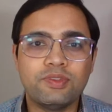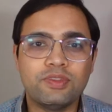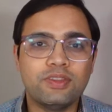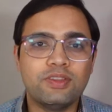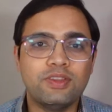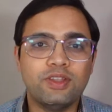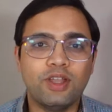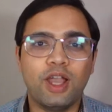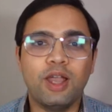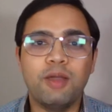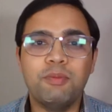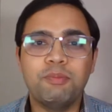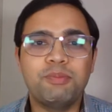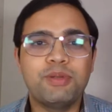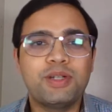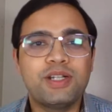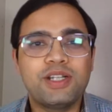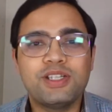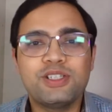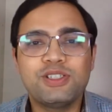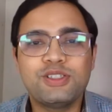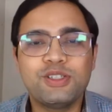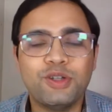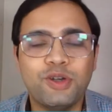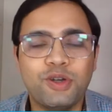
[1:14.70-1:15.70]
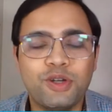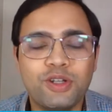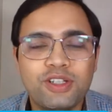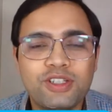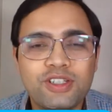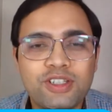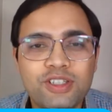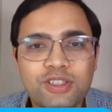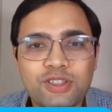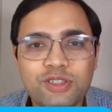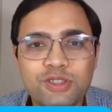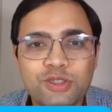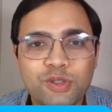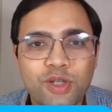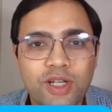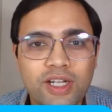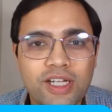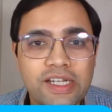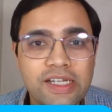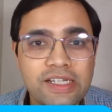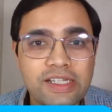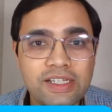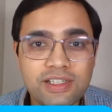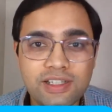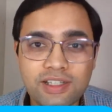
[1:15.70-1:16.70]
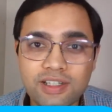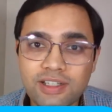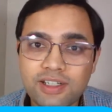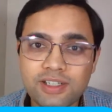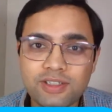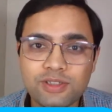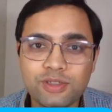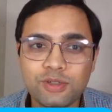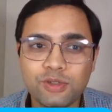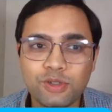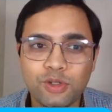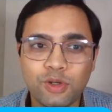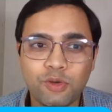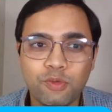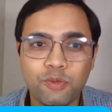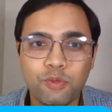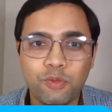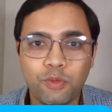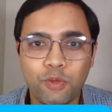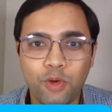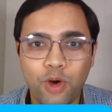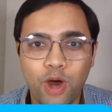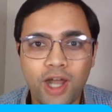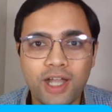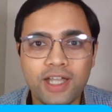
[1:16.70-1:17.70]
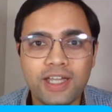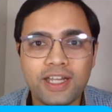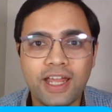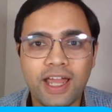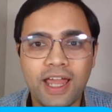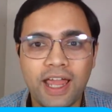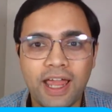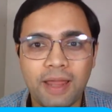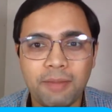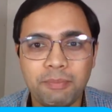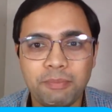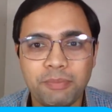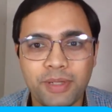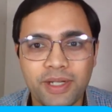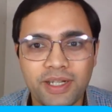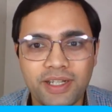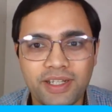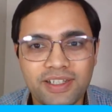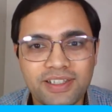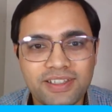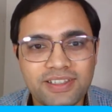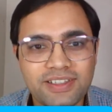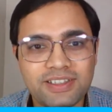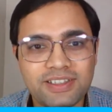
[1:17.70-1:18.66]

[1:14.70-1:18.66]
Now I'm pretty sure you are intrigued to know what happened.